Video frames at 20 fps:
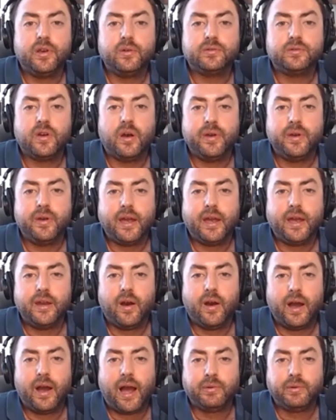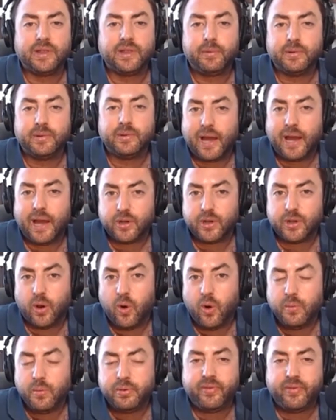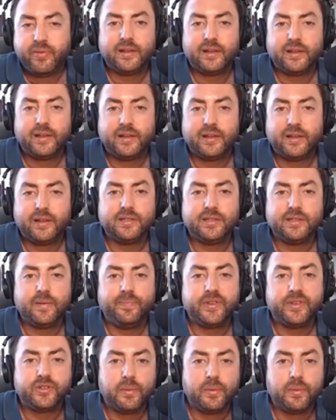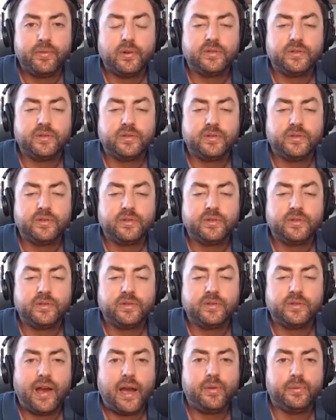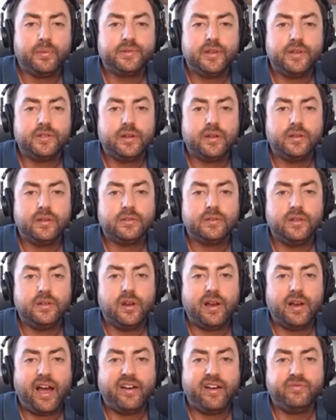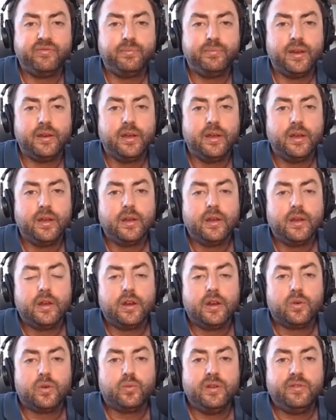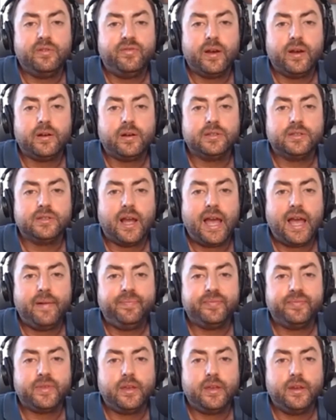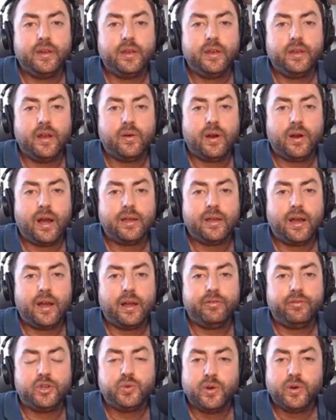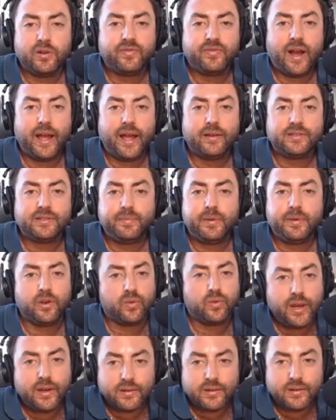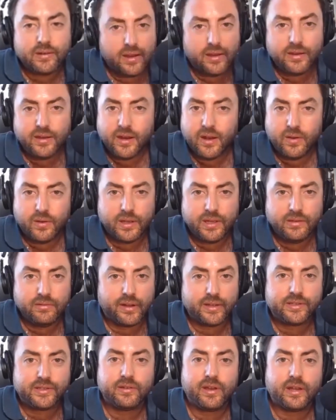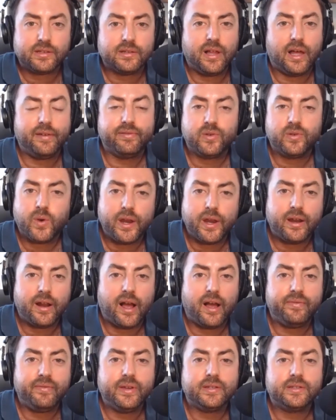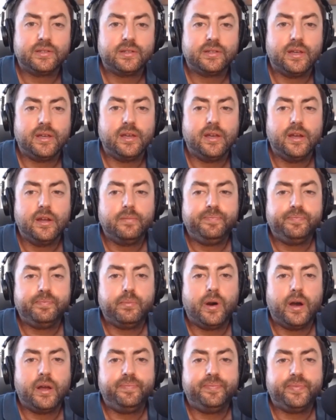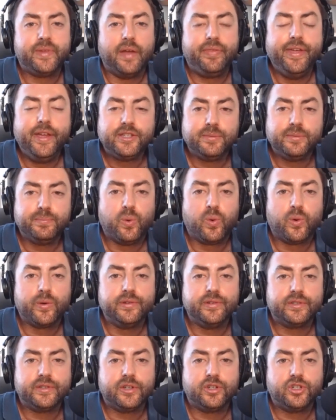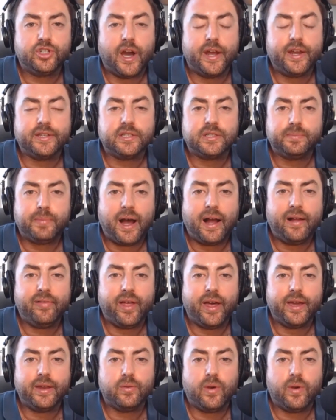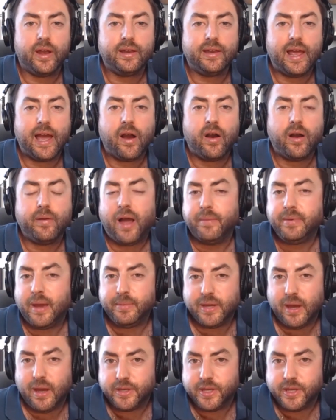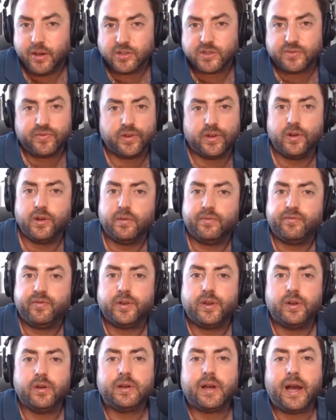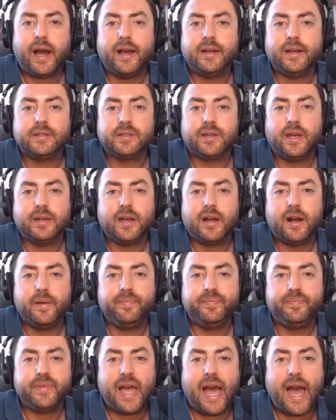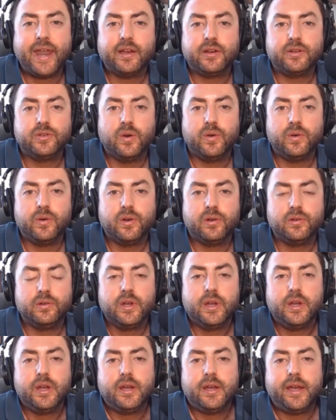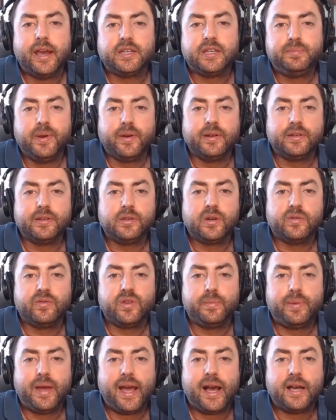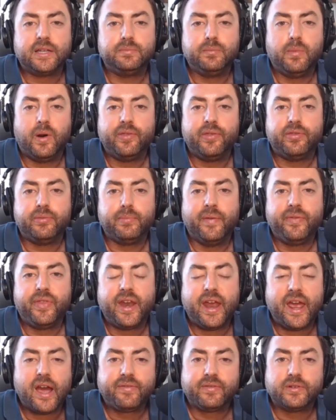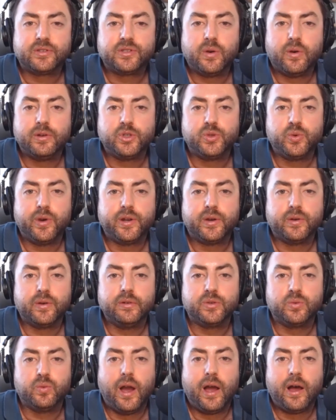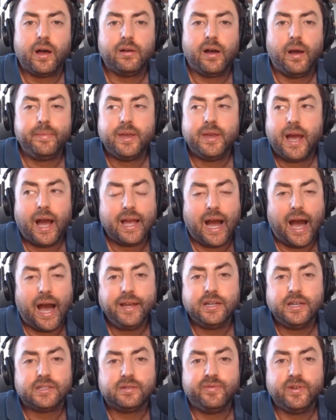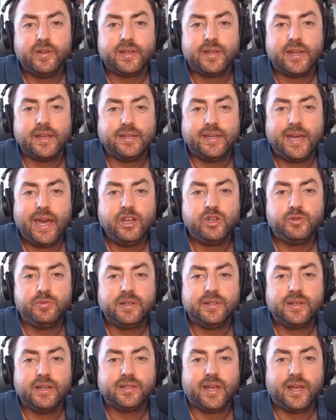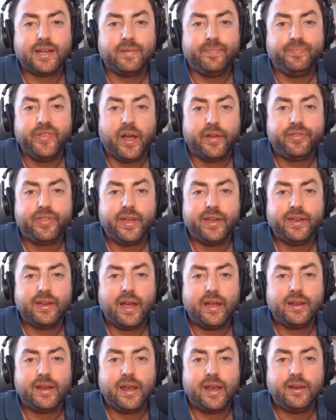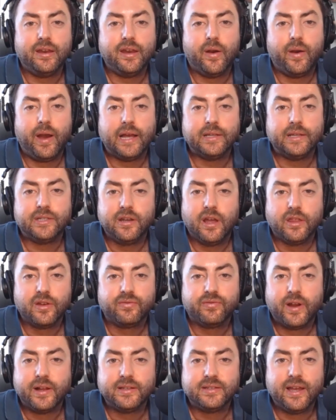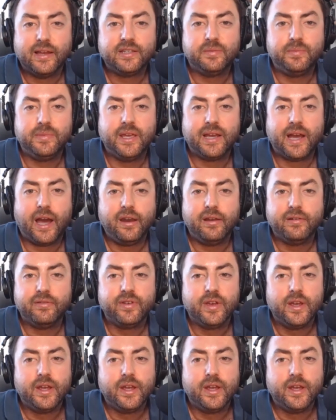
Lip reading: So, I mean, you know, I would hope that at least some of those valuable positions, you know, have been refilled. And, you know, the Twitter files have been great, and, you know, Elon still gets a lot of credit, obviously, but I think it's important just to shine a spotlight right now. And I'd be curious for your guys, like, anecdotal experiences over the past month and a half or so on Twitter as well. I mean, I just feel like engagement is like nothing. And, you know, as another friend said to me, it kind of